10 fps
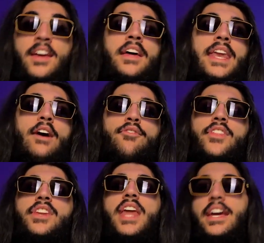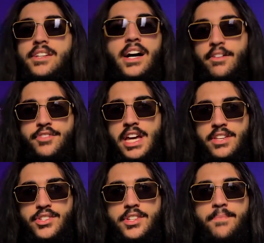Now for the neck dive
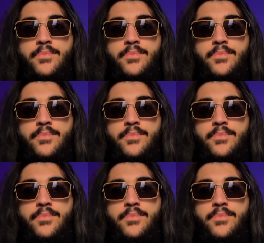test.